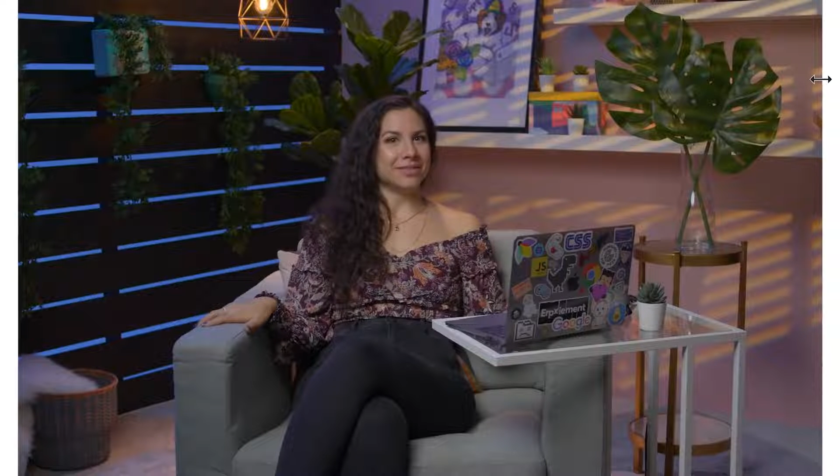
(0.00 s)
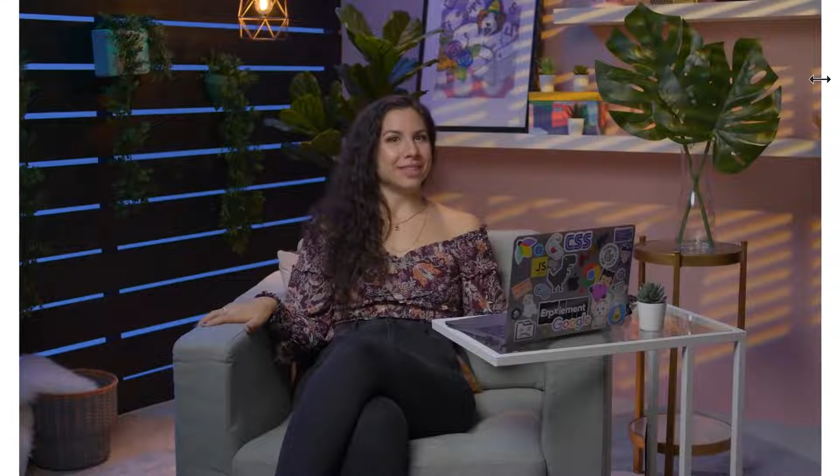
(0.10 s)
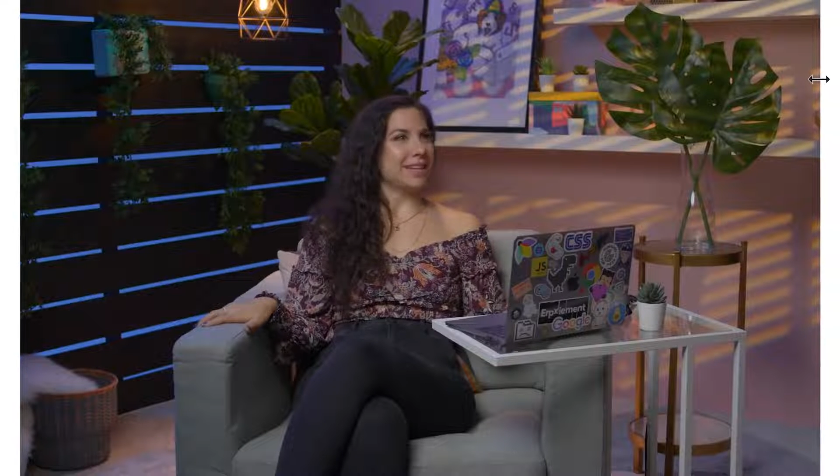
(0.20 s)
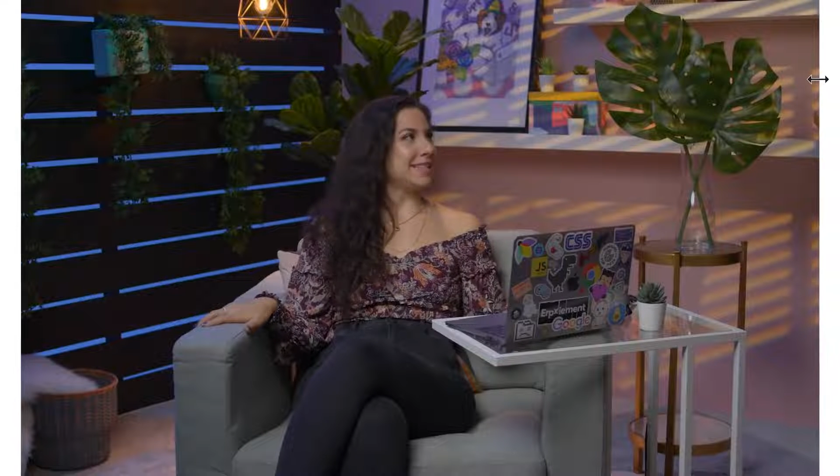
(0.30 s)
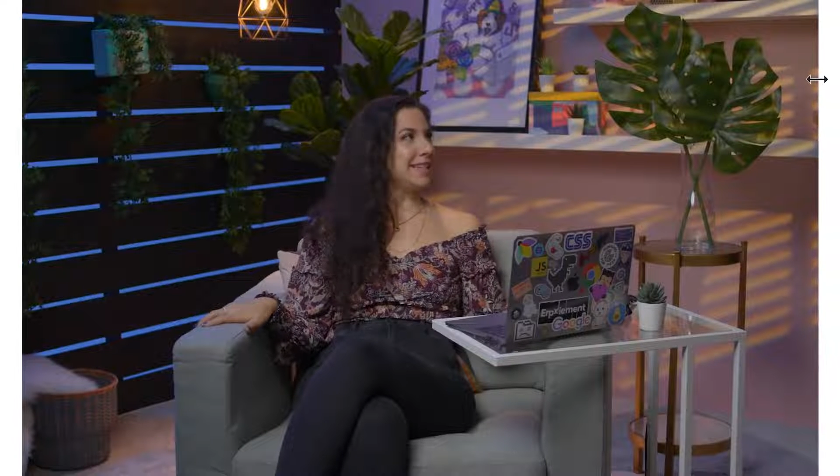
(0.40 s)

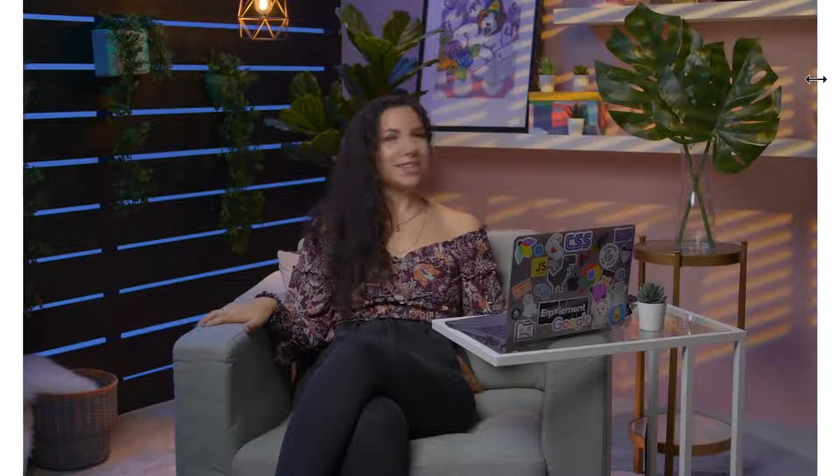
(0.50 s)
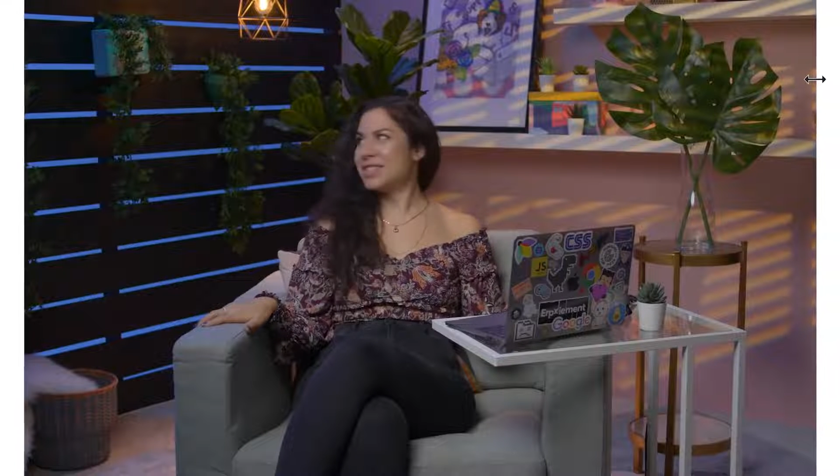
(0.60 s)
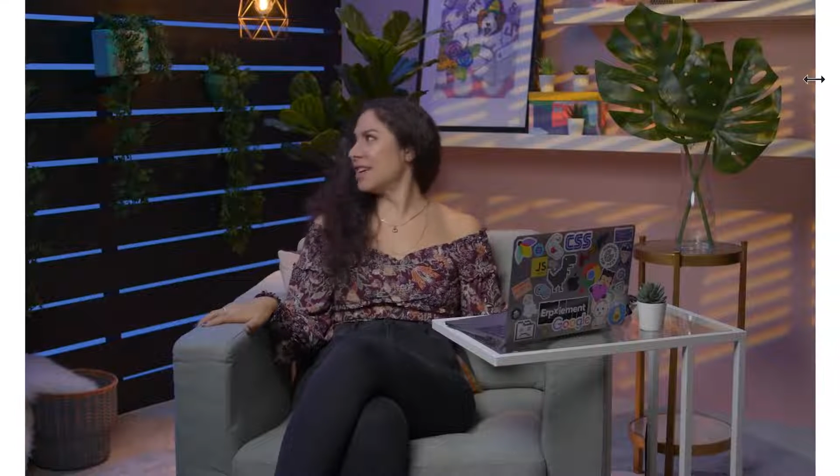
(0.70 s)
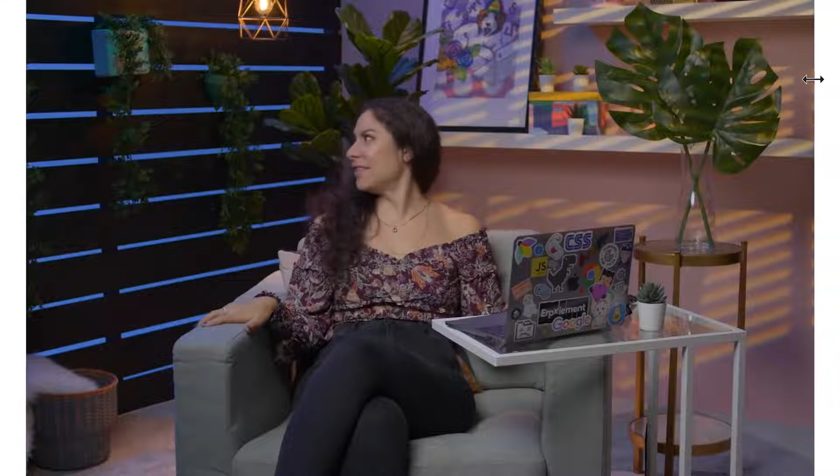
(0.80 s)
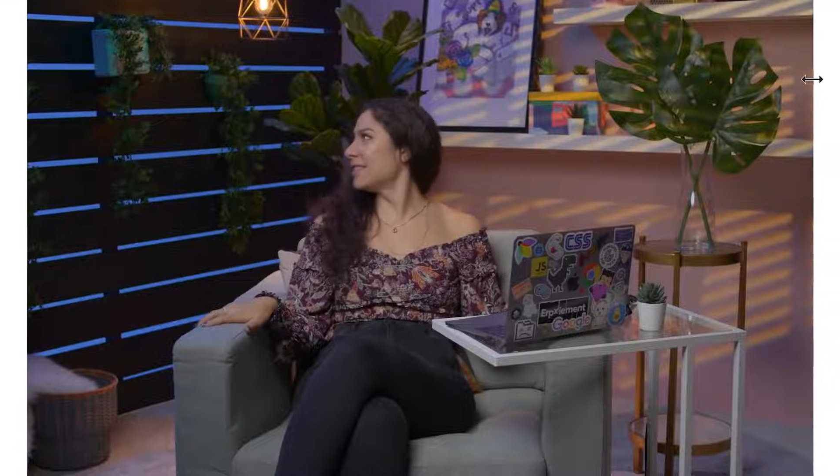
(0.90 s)
did I say
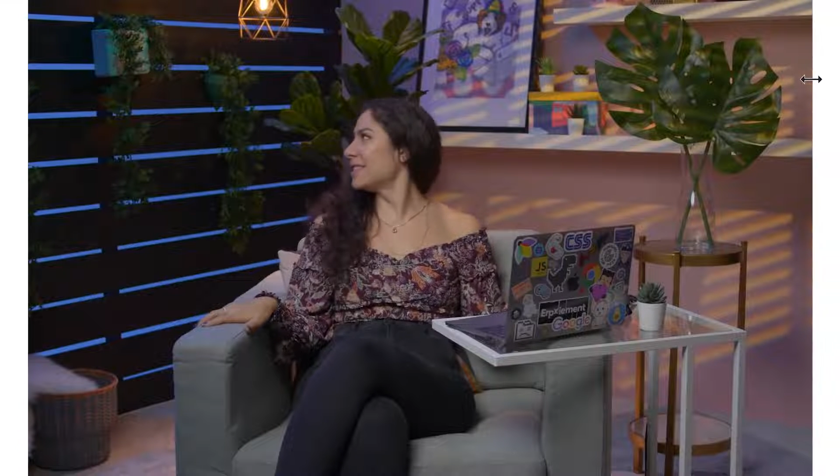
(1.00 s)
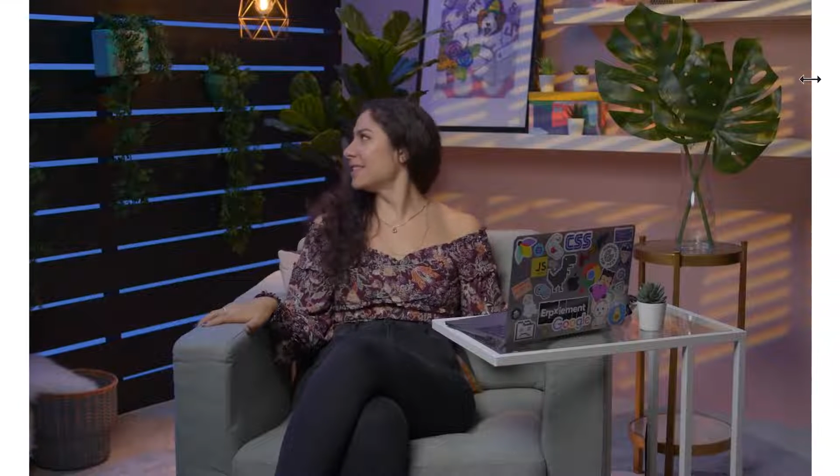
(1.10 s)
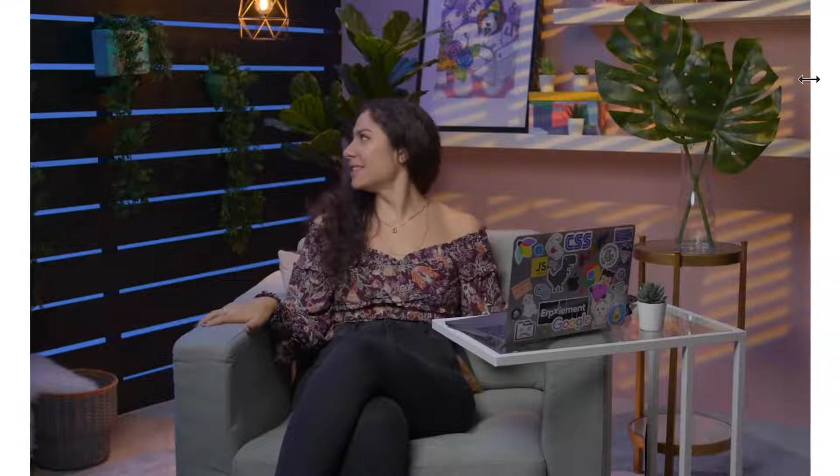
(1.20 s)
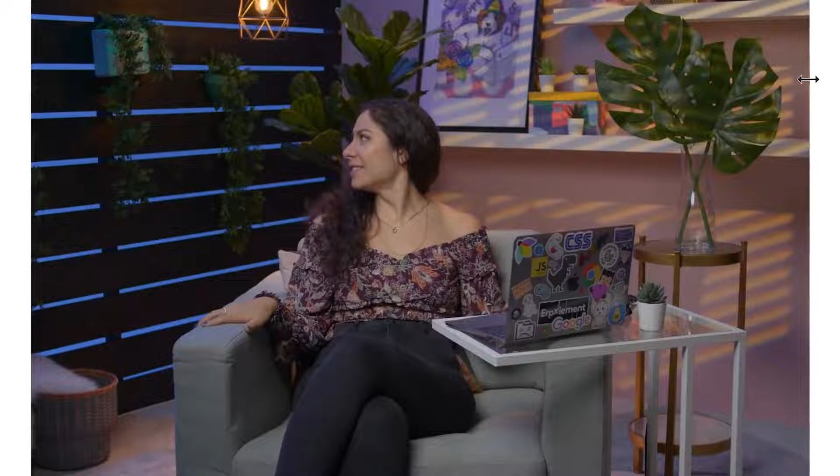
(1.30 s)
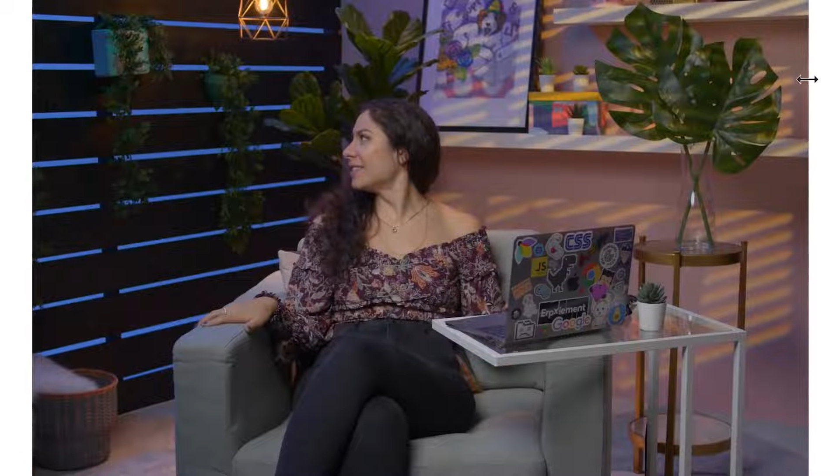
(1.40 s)
shift?
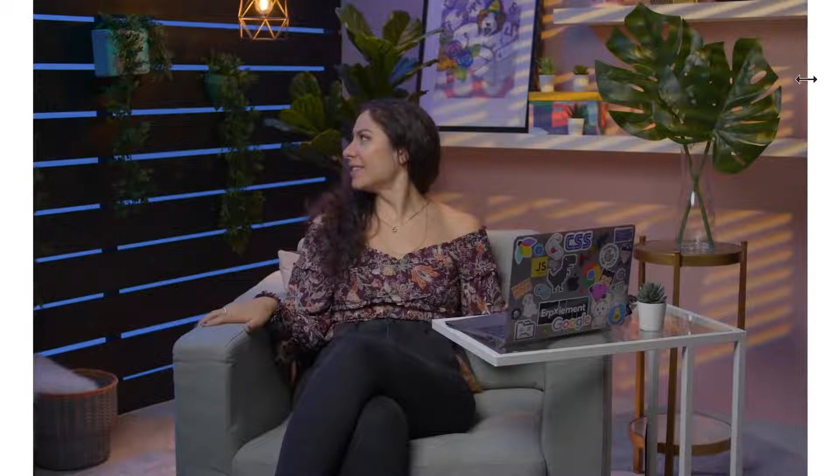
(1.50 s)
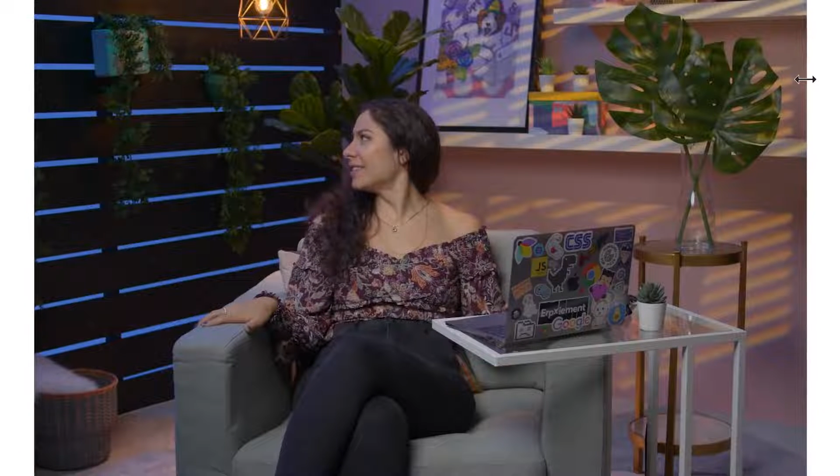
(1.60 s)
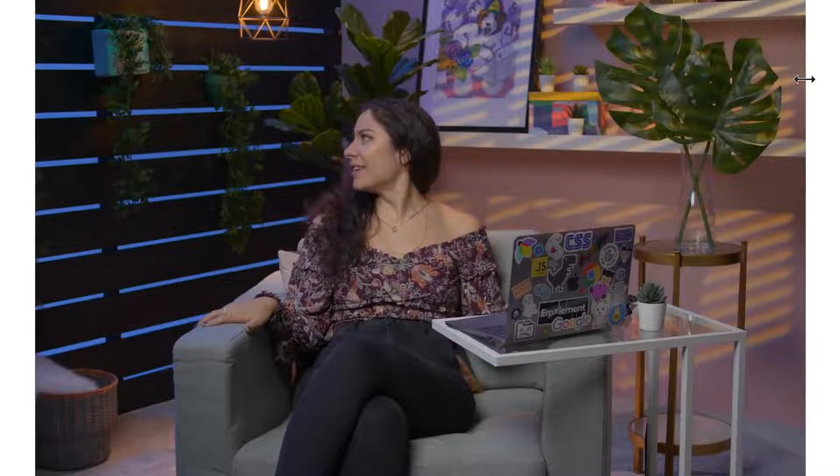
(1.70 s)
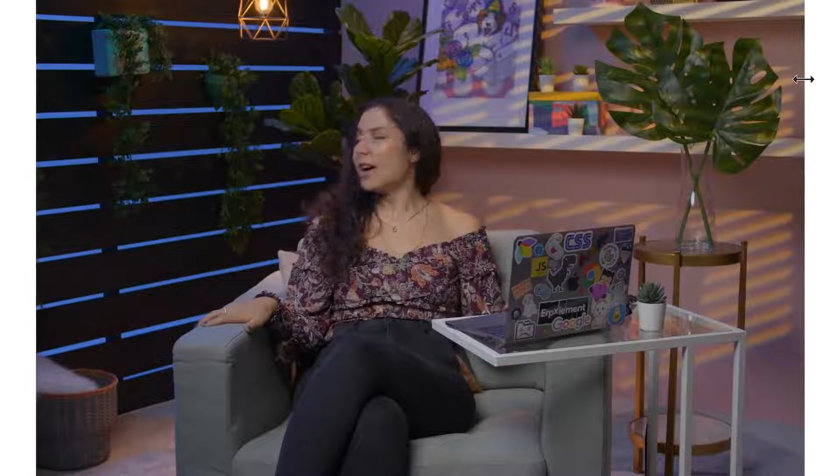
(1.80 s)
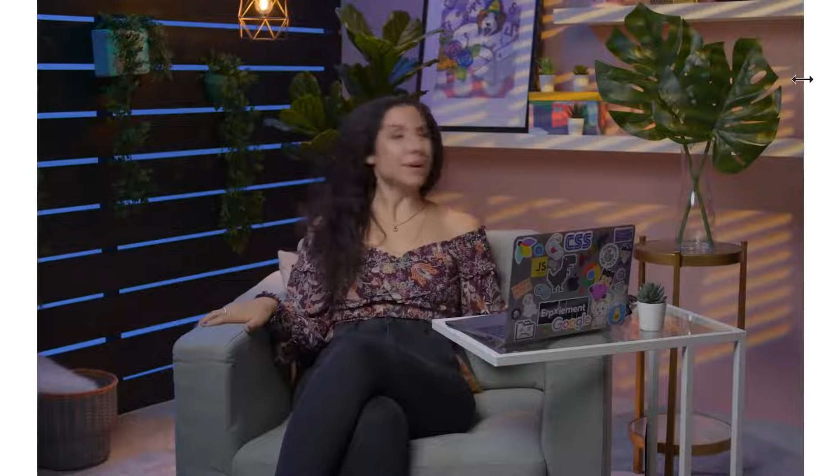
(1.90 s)

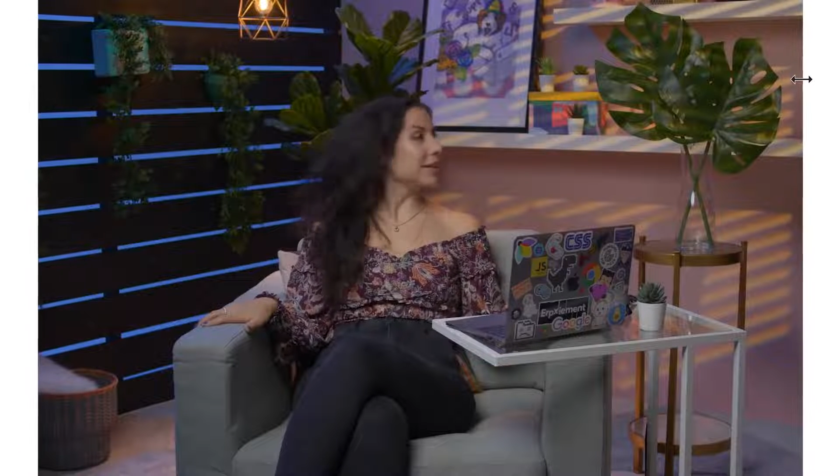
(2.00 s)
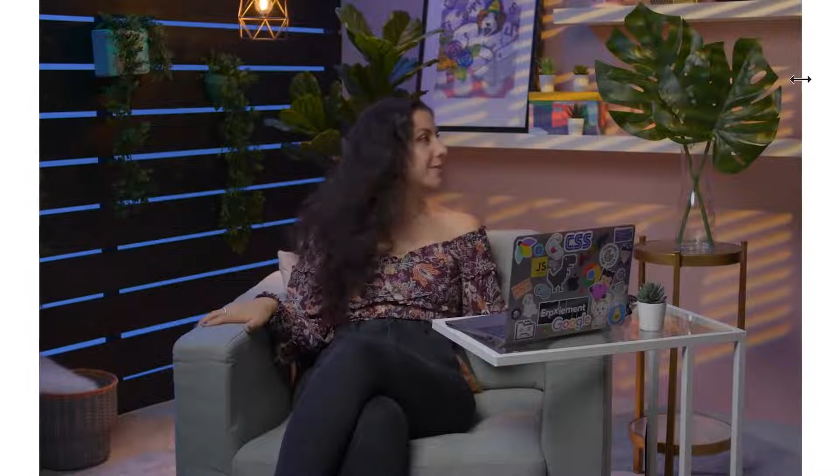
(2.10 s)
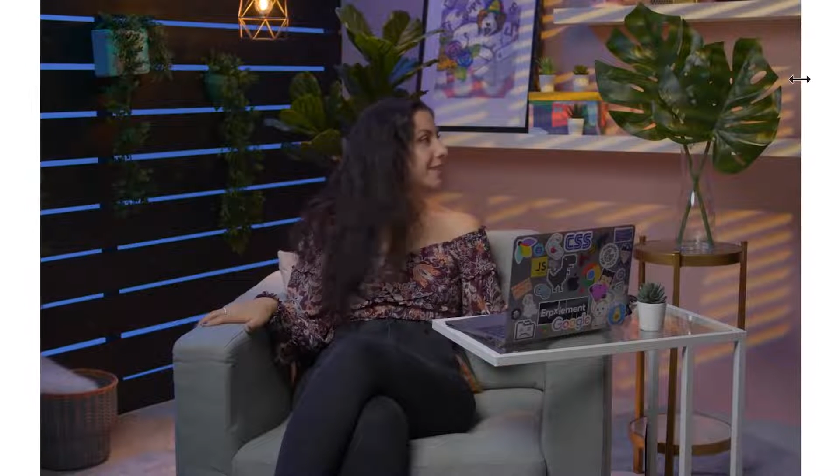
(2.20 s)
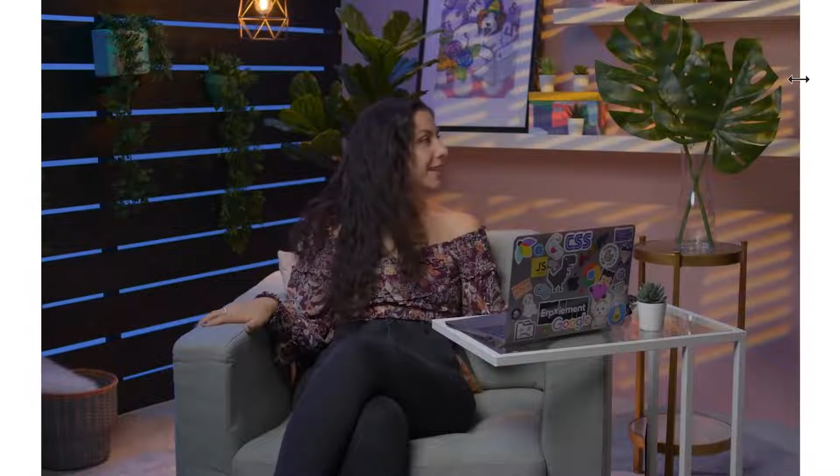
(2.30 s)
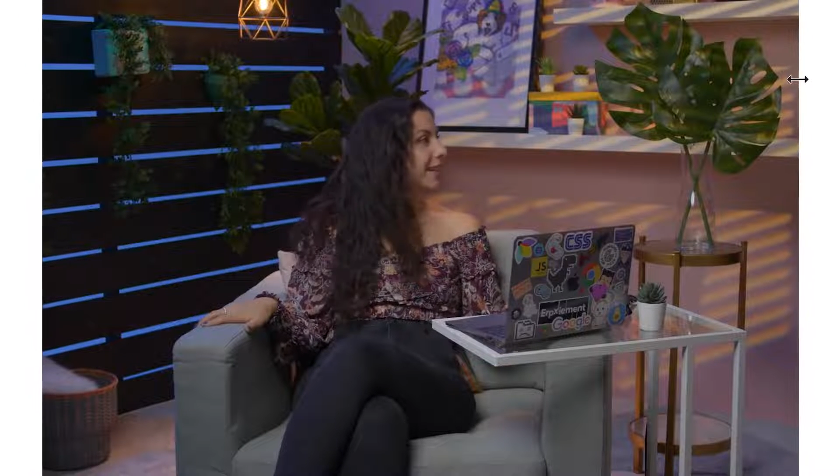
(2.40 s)
Are we
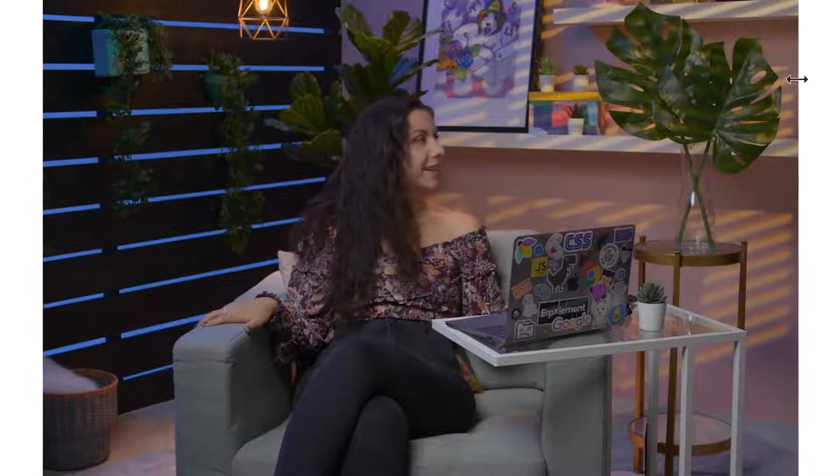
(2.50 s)
losing